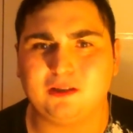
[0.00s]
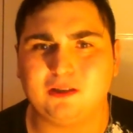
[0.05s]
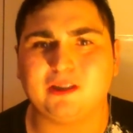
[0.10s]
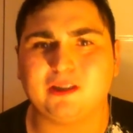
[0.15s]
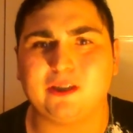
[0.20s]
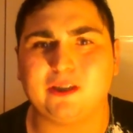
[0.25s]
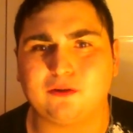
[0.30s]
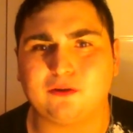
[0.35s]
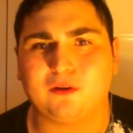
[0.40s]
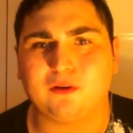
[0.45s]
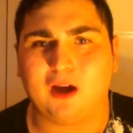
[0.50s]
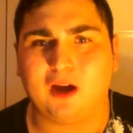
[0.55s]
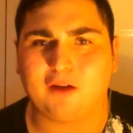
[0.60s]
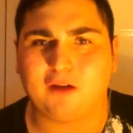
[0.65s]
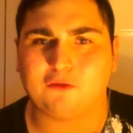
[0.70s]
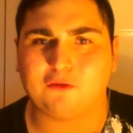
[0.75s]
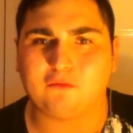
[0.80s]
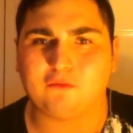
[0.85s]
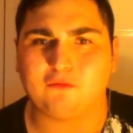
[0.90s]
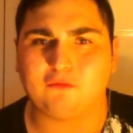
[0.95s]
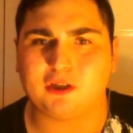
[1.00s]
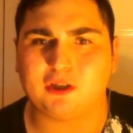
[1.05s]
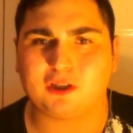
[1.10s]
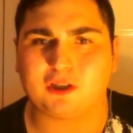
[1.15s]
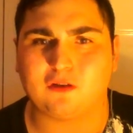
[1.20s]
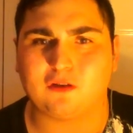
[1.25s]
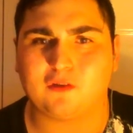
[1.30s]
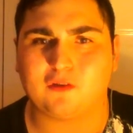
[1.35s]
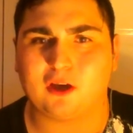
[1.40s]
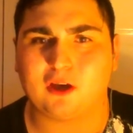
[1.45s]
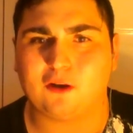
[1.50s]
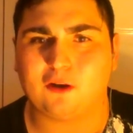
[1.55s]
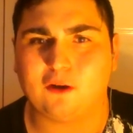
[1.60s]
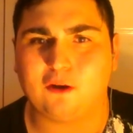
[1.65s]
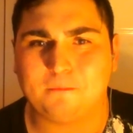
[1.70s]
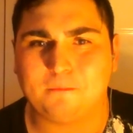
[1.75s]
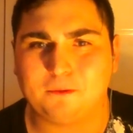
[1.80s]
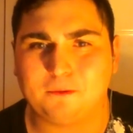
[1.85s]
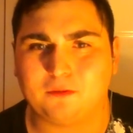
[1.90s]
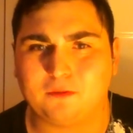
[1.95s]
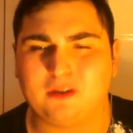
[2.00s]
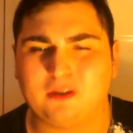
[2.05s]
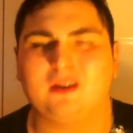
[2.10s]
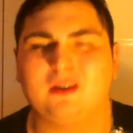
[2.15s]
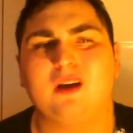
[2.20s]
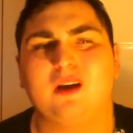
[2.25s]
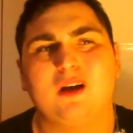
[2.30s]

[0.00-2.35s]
you got to have the risk of getting copyright.